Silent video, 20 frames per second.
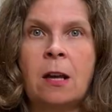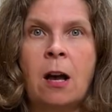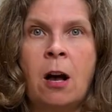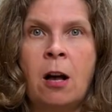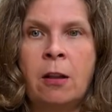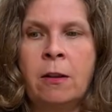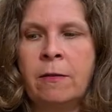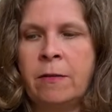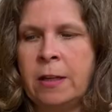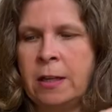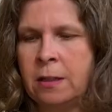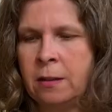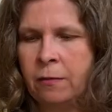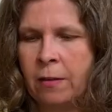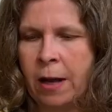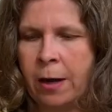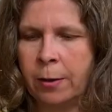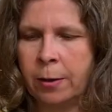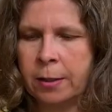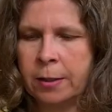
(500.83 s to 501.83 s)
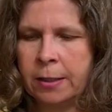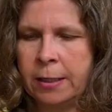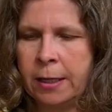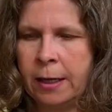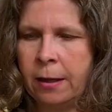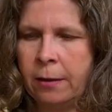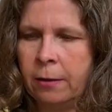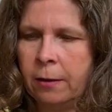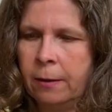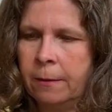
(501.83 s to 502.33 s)
all of these flowers
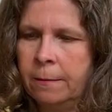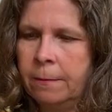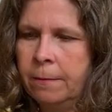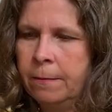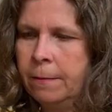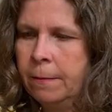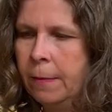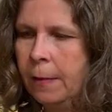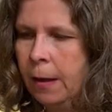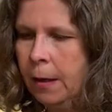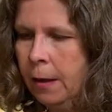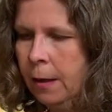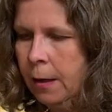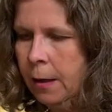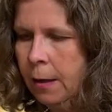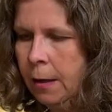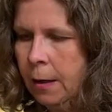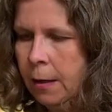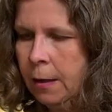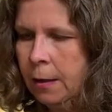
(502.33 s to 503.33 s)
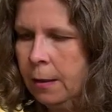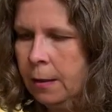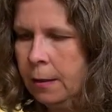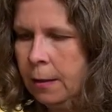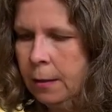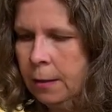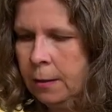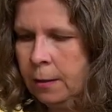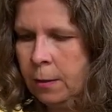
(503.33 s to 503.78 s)
together. So